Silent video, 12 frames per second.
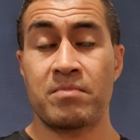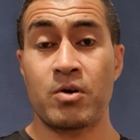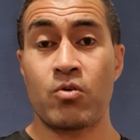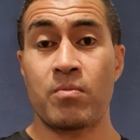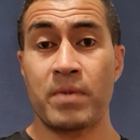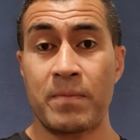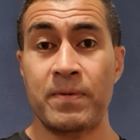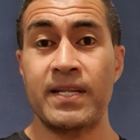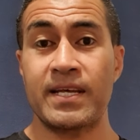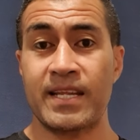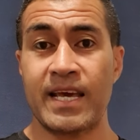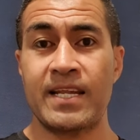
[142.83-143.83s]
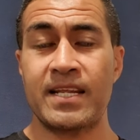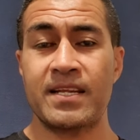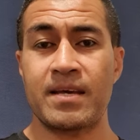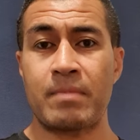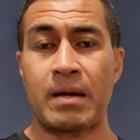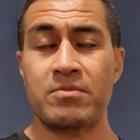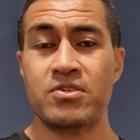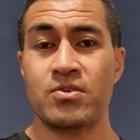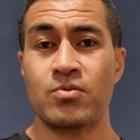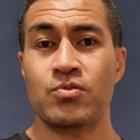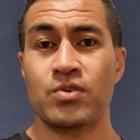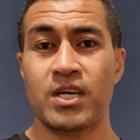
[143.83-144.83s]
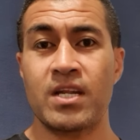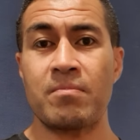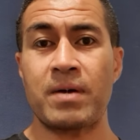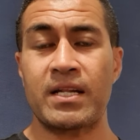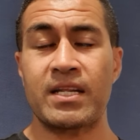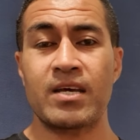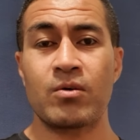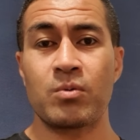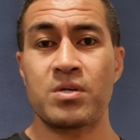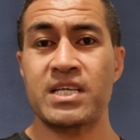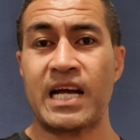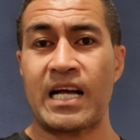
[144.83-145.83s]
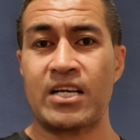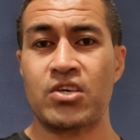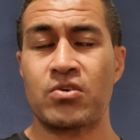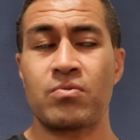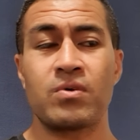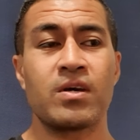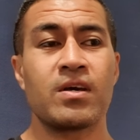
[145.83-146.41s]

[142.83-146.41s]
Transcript: or maybe their dad and their mom still together, but they always argue,